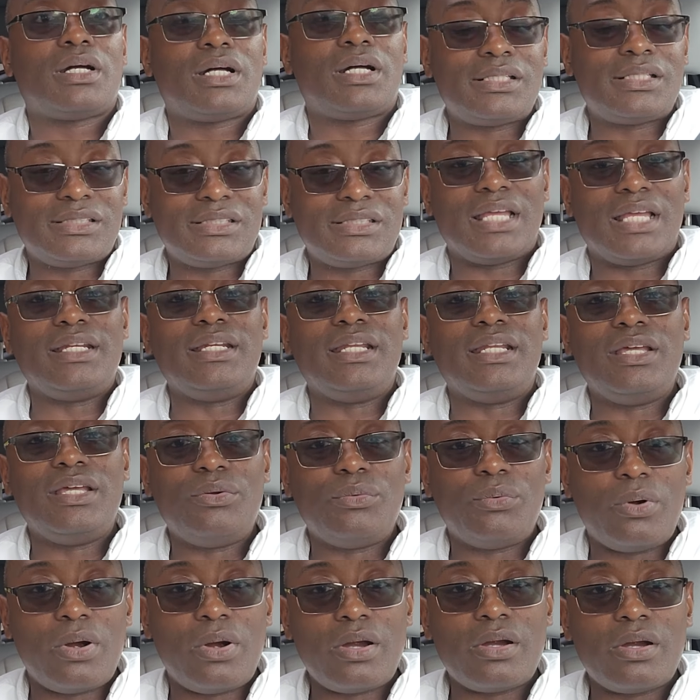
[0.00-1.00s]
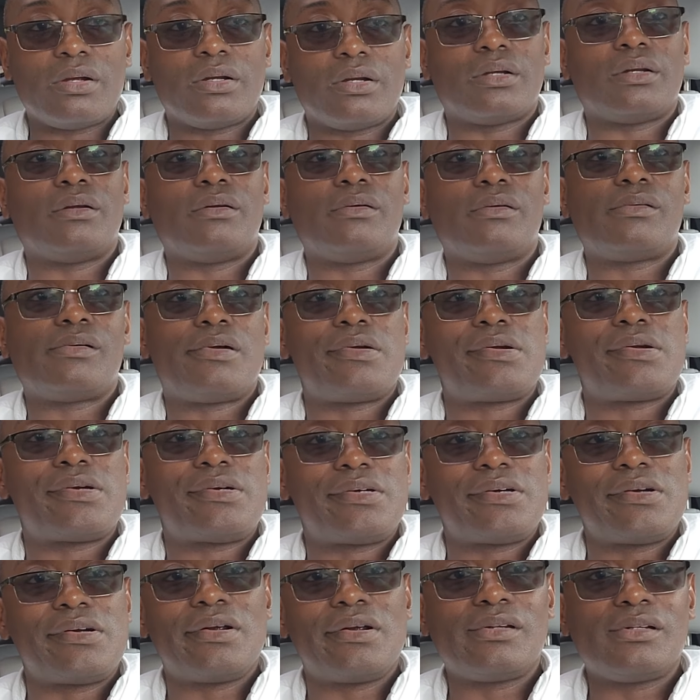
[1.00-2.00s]
Because they need work.
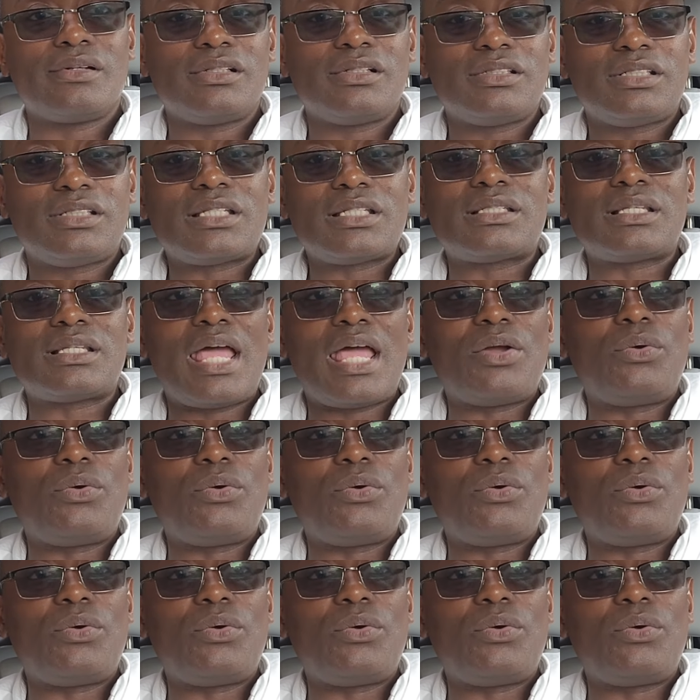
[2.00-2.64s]
Just